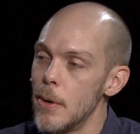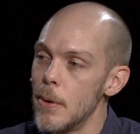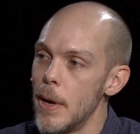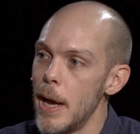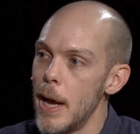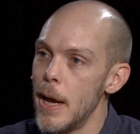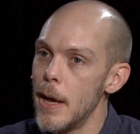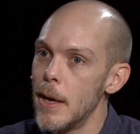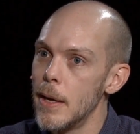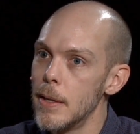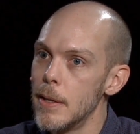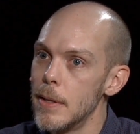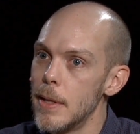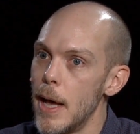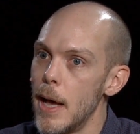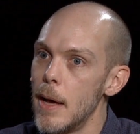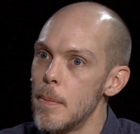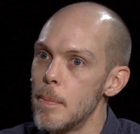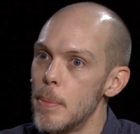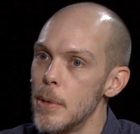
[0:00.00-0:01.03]
And
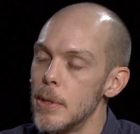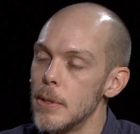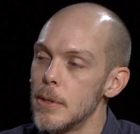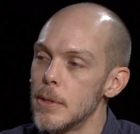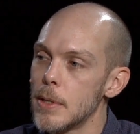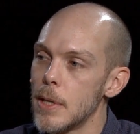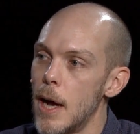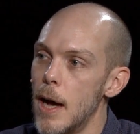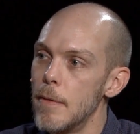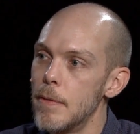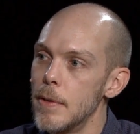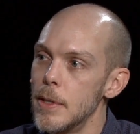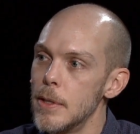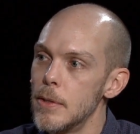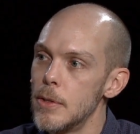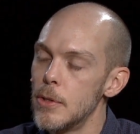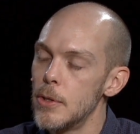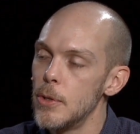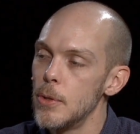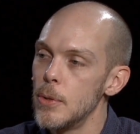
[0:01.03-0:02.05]
that builds
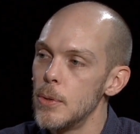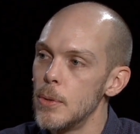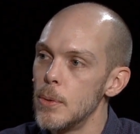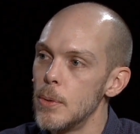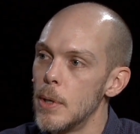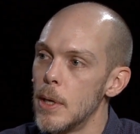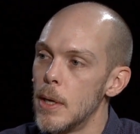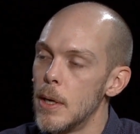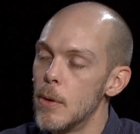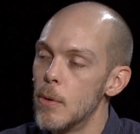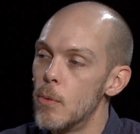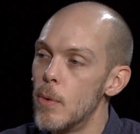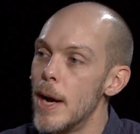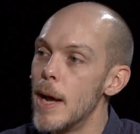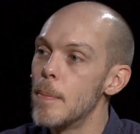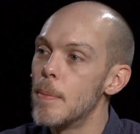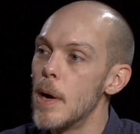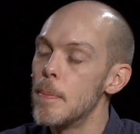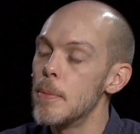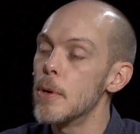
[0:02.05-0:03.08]
confidence to
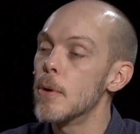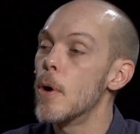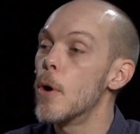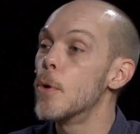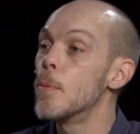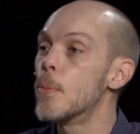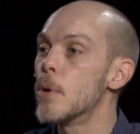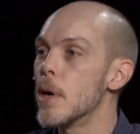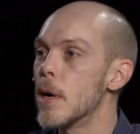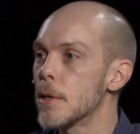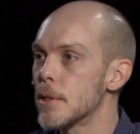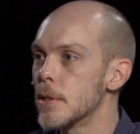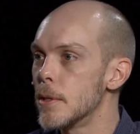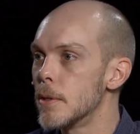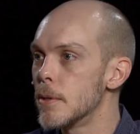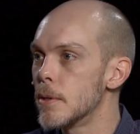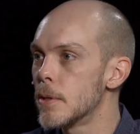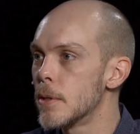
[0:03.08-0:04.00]
ramp up your own productions,